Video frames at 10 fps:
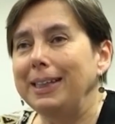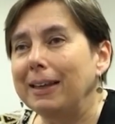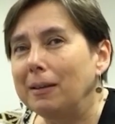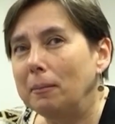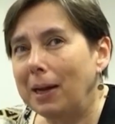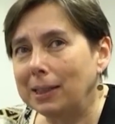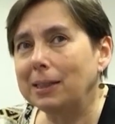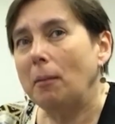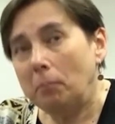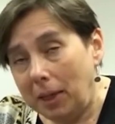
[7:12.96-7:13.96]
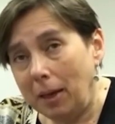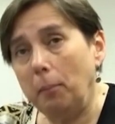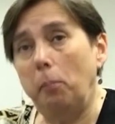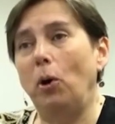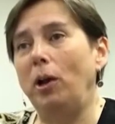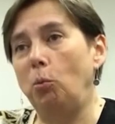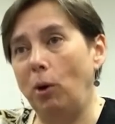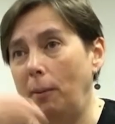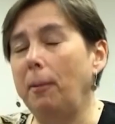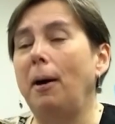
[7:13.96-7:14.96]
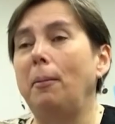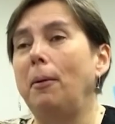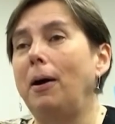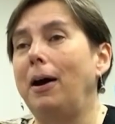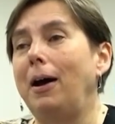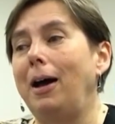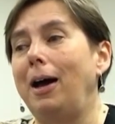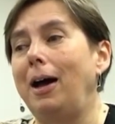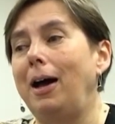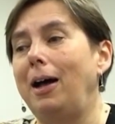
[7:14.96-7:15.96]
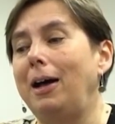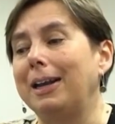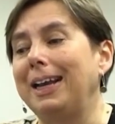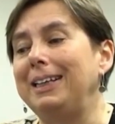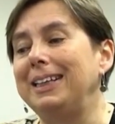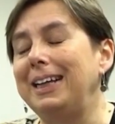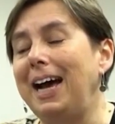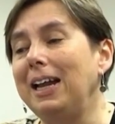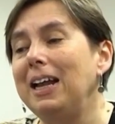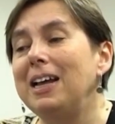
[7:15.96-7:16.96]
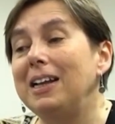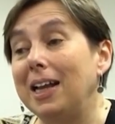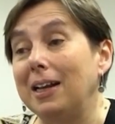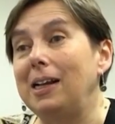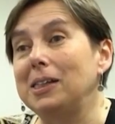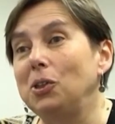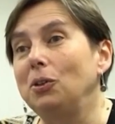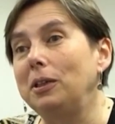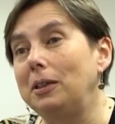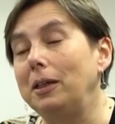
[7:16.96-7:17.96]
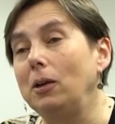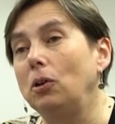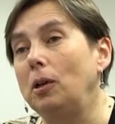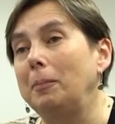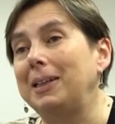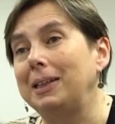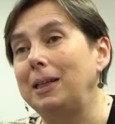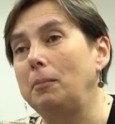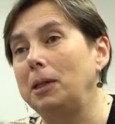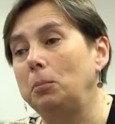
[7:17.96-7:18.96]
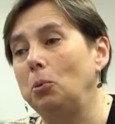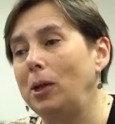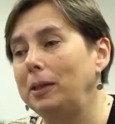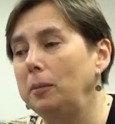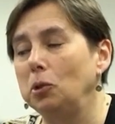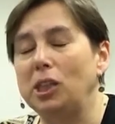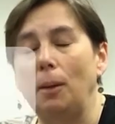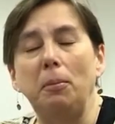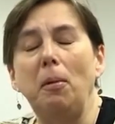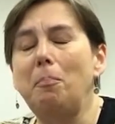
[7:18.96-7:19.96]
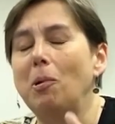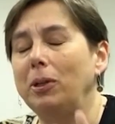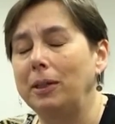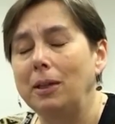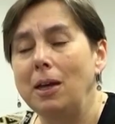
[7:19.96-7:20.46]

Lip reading: And furthermore, I also reiterate the relationship it has with the manipulative material.